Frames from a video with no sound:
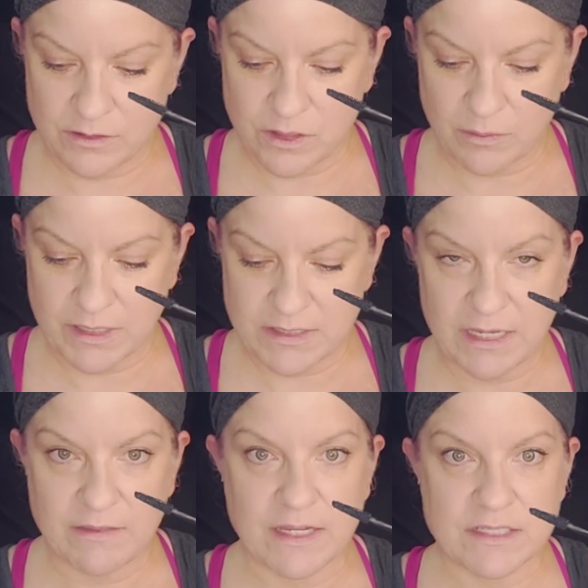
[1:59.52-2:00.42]
So I'm going to
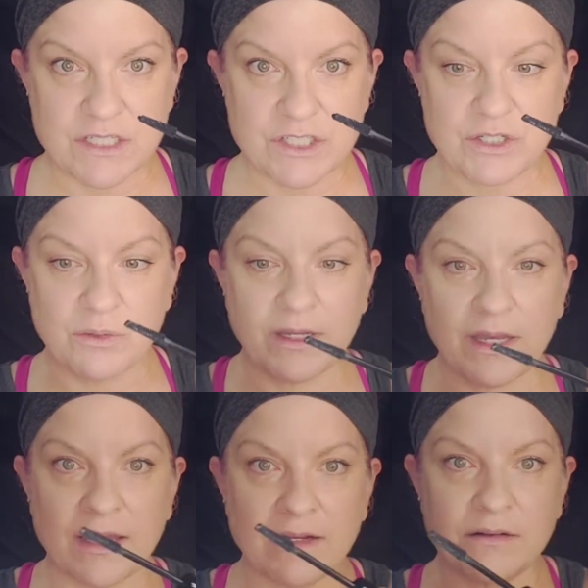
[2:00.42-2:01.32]
take that tissue
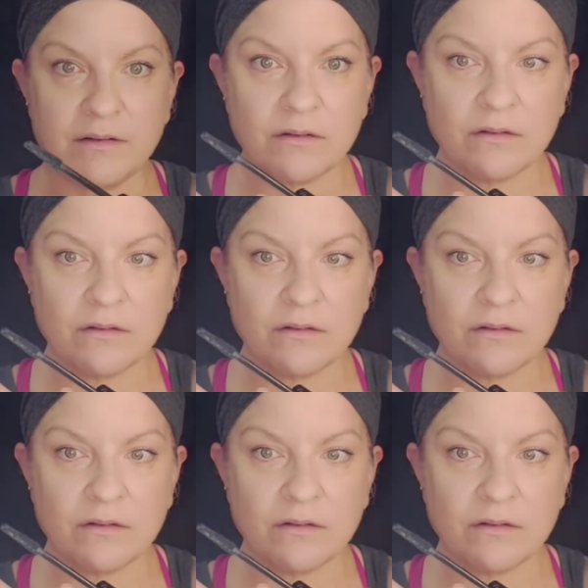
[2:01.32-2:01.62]
again,